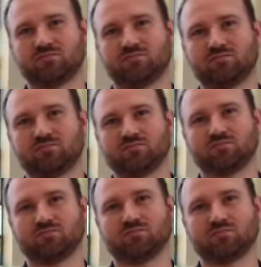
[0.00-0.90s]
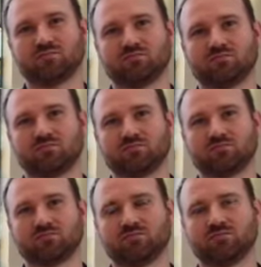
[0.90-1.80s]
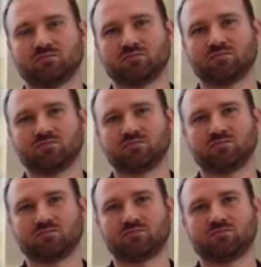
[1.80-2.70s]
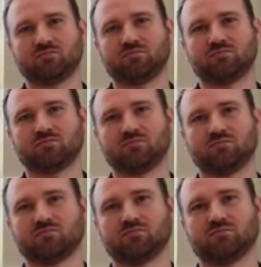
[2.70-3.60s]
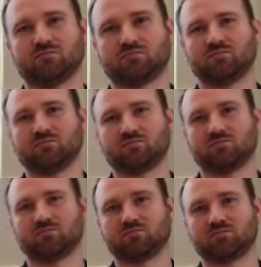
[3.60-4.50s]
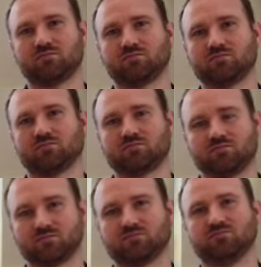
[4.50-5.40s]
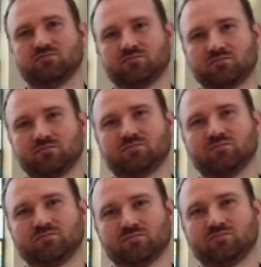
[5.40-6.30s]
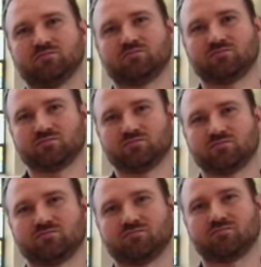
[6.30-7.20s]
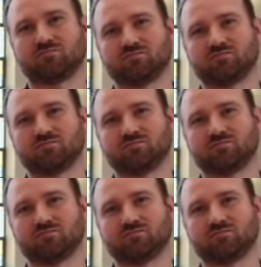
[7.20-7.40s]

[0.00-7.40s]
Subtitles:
(not speaking)